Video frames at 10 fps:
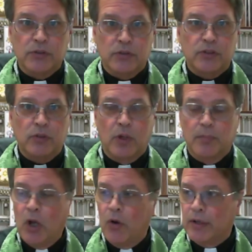You see where I'm
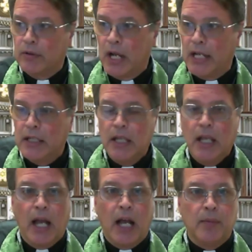going, right?
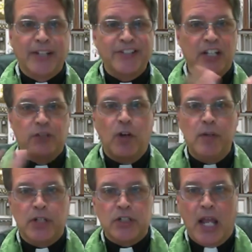I said it's very
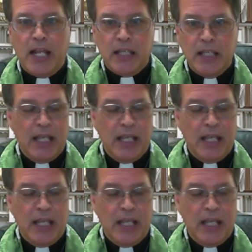much like